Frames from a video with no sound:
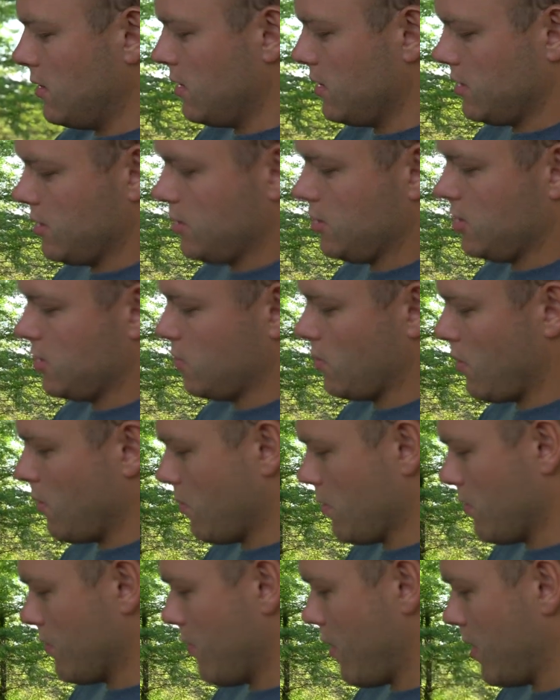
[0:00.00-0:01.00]
This is just what
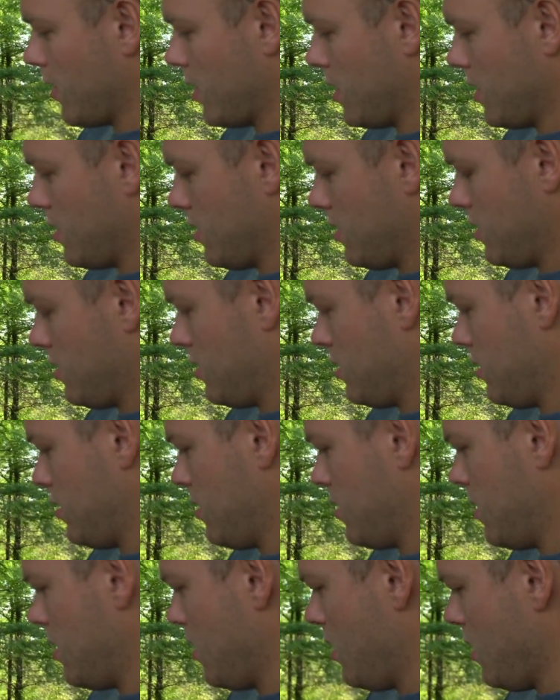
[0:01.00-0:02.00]
we're running.
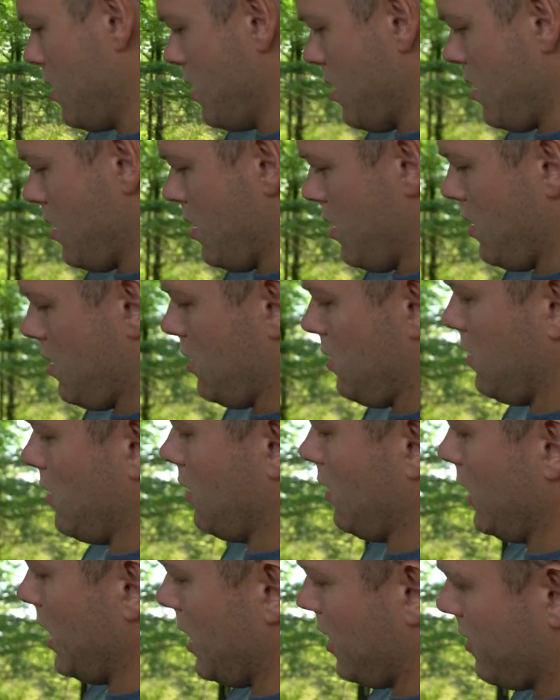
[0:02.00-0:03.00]

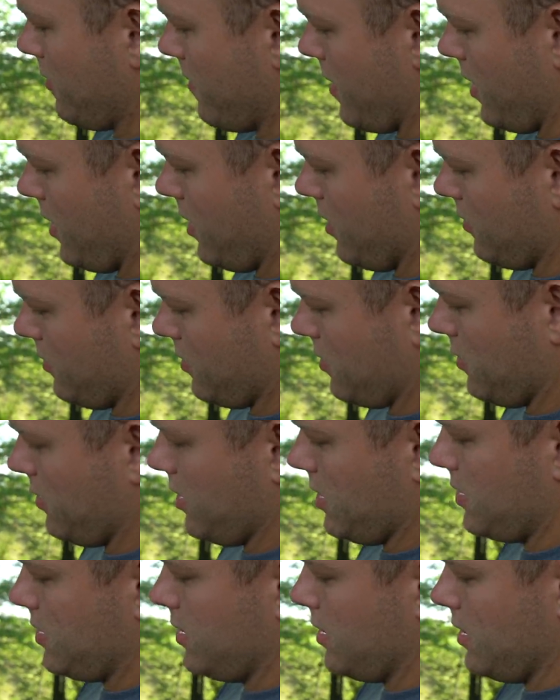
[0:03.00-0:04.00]
The link menu. So
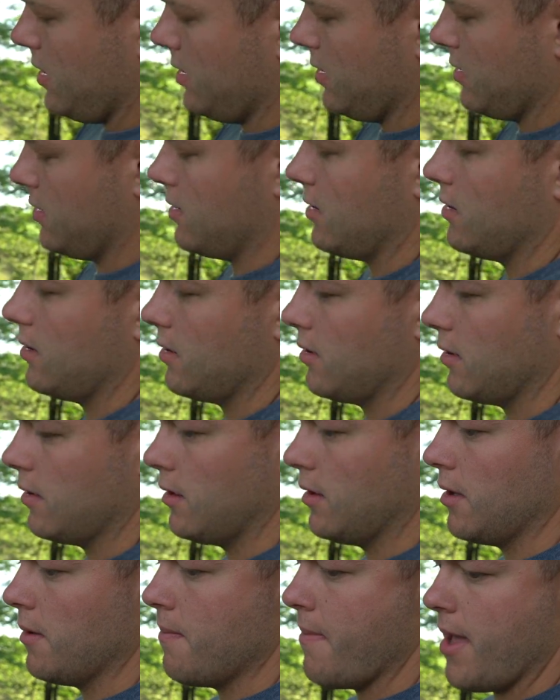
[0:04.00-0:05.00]
this is
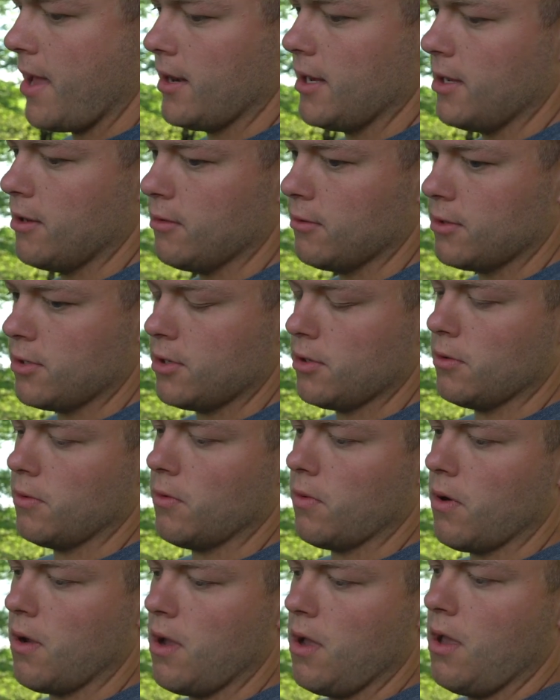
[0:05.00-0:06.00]
the menu
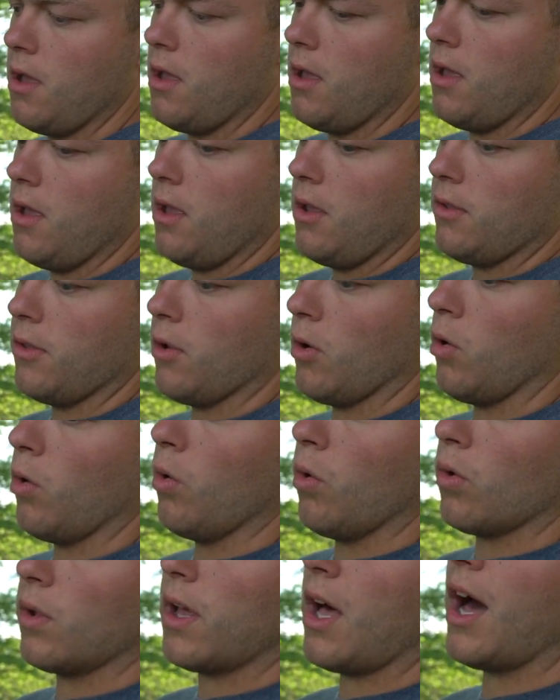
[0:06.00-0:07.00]
to the
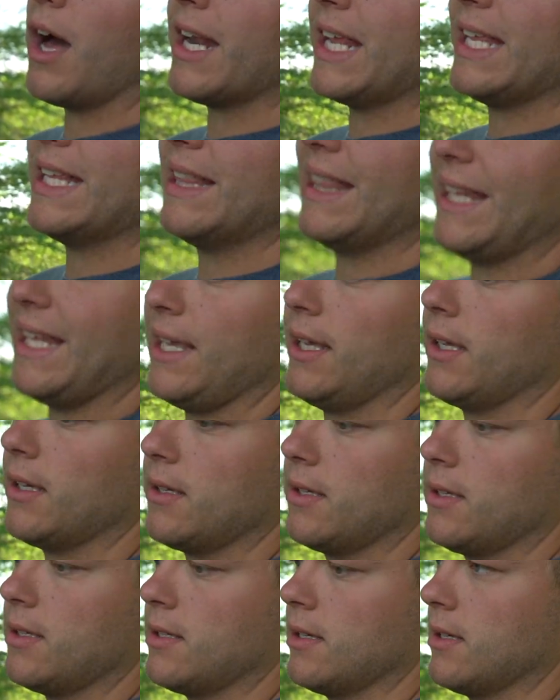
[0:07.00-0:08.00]
whole CuddeLink
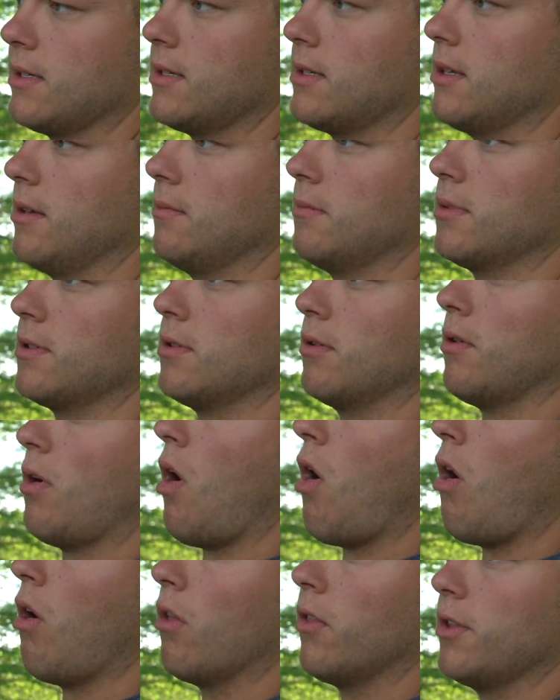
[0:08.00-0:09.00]
system. So
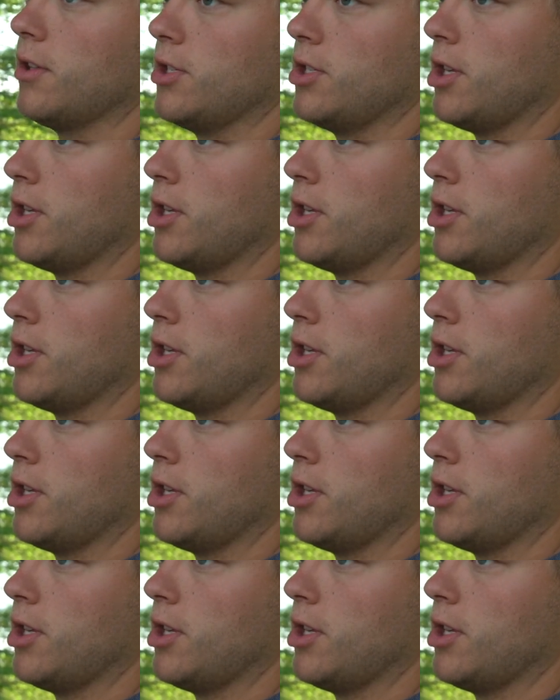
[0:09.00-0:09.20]
all the